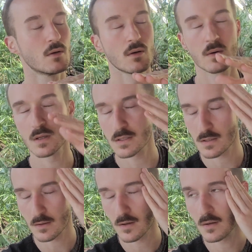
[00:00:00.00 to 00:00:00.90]
no, it is
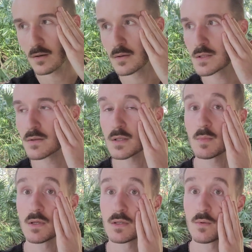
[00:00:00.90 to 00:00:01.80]
the lung, so
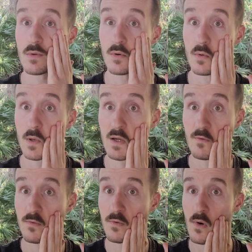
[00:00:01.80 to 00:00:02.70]
something to do with
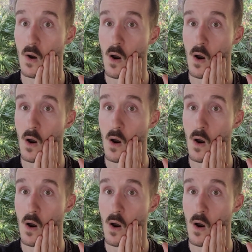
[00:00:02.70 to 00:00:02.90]
grief.